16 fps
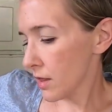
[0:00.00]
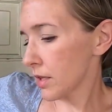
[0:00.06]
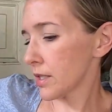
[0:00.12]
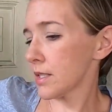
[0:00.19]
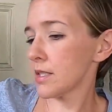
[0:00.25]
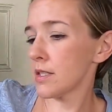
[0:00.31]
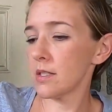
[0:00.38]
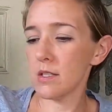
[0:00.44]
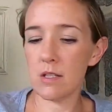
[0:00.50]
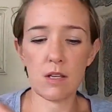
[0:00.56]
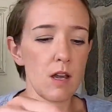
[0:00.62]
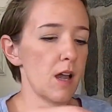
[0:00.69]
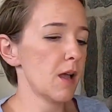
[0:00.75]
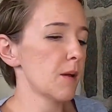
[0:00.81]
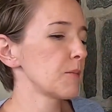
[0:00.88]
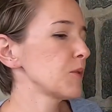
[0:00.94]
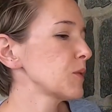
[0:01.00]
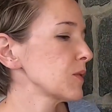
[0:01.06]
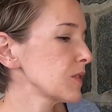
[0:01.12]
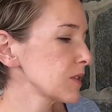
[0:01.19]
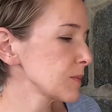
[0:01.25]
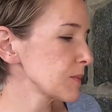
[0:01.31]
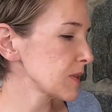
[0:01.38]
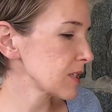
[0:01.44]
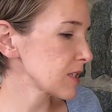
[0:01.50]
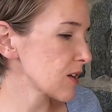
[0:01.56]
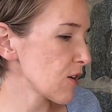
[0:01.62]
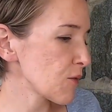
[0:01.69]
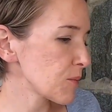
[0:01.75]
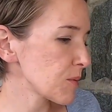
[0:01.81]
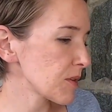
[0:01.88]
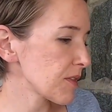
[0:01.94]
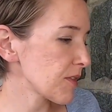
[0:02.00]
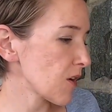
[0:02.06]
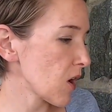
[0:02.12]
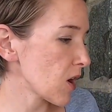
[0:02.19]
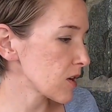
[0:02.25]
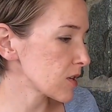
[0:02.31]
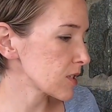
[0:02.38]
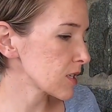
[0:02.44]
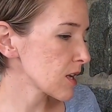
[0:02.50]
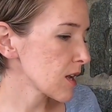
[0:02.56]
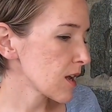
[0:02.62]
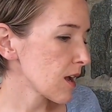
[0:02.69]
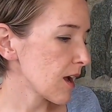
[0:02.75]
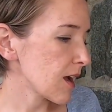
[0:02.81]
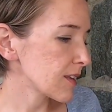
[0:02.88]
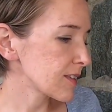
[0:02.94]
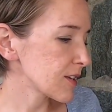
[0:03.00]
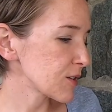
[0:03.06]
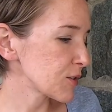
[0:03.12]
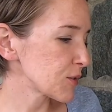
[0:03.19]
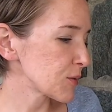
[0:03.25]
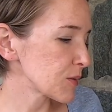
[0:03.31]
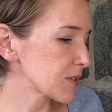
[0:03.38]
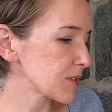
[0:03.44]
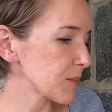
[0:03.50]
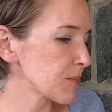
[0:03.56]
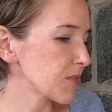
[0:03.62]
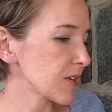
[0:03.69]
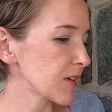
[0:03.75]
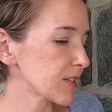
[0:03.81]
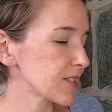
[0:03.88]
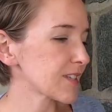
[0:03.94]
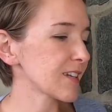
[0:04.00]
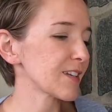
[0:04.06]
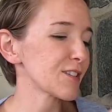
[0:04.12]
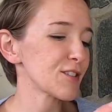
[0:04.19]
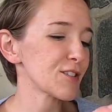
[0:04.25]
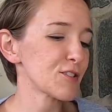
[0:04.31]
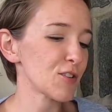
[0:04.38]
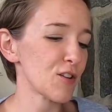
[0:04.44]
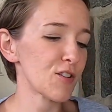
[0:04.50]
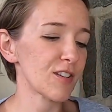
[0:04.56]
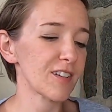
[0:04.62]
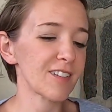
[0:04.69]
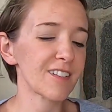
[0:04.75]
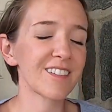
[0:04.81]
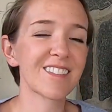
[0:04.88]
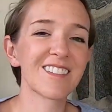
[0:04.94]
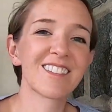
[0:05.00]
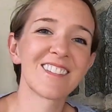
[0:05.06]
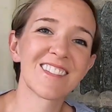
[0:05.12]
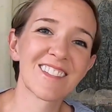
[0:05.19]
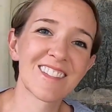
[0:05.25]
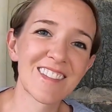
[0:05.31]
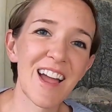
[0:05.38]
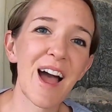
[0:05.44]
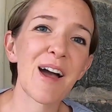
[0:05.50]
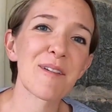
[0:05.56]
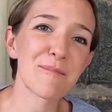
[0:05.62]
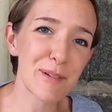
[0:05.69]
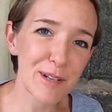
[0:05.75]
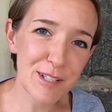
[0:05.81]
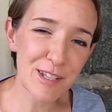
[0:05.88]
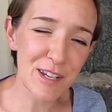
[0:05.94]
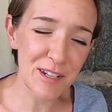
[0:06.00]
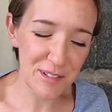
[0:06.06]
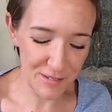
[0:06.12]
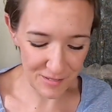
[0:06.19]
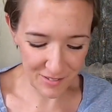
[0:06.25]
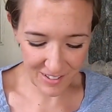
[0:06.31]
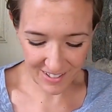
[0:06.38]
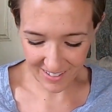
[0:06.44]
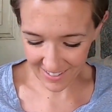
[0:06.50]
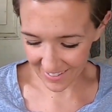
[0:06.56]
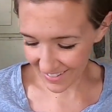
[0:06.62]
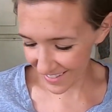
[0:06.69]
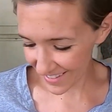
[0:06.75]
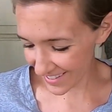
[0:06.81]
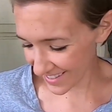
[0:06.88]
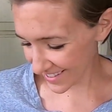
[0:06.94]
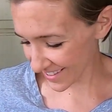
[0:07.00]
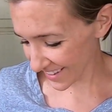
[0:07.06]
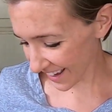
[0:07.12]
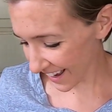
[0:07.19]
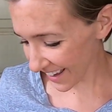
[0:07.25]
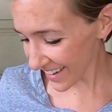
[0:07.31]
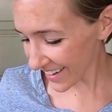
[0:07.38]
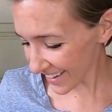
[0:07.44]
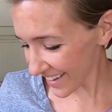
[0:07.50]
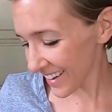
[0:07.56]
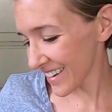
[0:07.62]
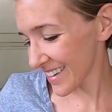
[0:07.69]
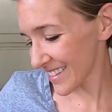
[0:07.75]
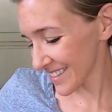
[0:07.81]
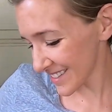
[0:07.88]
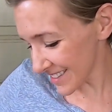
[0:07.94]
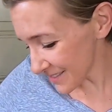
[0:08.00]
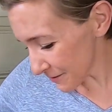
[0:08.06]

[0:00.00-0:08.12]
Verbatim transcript: Let's see. I'm new at this myself, but thought I'd send you something to get started. I bet you I know what it is. And it is.